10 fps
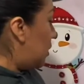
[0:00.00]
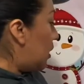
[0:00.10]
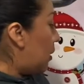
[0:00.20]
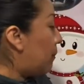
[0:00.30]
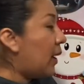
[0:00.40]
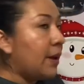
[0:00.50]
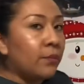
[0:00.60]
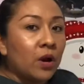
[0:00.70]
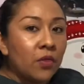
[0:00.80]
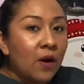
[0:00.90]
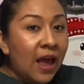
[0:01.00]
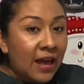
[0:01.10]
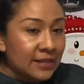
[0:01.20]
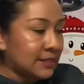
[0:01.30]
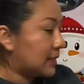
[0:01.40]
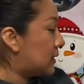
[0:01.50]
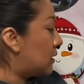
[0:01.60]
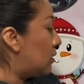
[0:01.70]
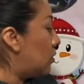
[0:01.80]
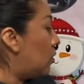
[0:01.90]
My brother asks,
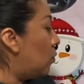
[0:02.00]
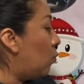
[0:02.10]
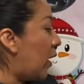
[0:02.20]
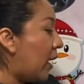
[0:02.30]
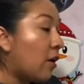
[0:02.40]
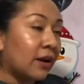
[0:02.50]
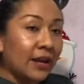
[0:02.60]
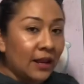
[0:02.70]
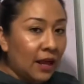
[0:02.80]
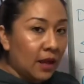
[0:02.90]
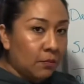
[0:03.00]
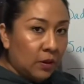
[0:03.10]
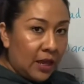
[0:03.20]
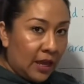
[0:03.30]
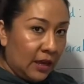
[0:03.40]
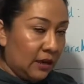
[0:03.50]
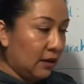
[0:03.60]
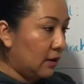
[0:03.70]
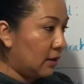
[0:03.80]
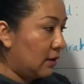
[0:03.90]
where can I play?
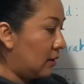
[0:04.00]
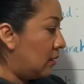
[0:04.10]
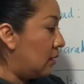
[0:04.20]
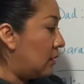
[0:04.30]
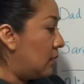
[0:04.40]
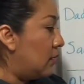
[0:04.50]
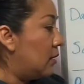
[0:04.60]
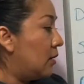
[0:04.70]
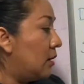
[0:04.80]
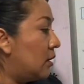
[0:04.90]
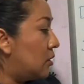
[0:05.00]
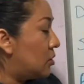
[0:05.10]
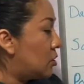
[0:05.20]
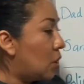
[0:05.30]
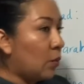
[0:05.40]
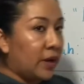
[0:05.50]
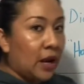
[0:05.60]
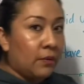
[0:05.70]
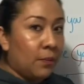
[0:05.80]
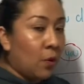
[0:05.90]
So when
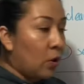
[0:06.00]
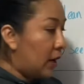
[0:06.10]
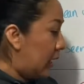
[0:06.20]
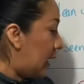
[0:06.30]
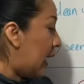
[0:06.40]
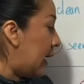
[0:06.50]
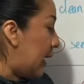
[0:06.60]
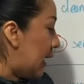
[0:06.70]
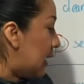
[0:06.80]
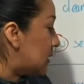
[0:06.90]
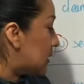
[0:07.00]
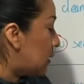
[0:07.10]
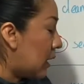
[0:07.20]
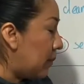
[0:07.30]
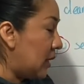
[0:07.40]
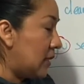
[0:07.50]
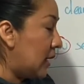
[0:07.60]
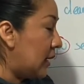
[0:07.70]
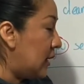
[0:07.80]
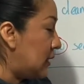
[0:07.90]
I report it,
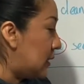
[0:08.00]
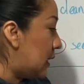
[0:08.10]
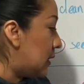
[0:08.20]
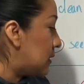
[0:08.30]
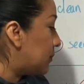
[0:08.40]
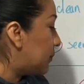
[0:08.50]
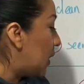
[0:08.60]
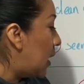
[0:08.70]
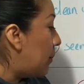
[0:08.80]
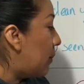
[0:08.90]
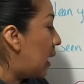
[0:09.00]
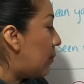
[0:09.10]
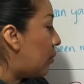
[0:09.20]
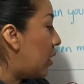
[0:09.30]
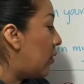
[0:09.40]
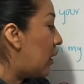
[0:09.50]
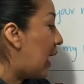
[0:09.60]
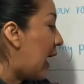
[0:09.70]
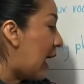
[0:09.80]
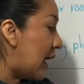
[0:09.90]
he says, my brother
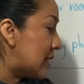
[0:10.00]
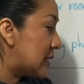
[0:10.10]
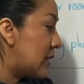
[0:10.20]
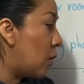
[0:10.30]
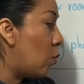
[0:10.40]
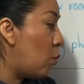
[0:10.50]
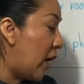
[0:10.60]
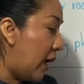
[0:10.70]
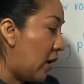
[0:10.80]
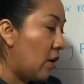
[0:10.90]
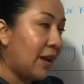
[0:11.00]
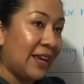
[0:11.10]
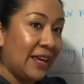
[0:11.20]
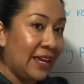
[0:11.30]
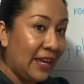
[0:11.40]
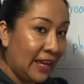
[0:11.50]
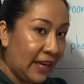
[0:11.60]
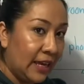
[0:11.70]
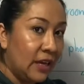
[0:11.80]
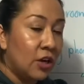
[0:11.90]
asked where
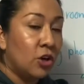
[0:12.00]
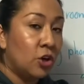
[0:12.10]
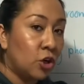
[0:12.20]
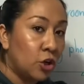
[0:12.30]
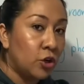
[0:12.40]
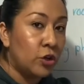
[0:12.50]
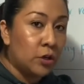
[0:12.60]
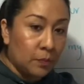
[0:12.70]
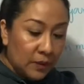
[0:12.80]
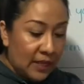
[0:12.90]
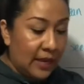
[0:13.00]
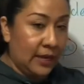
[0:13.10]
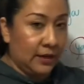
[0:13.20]
he could play.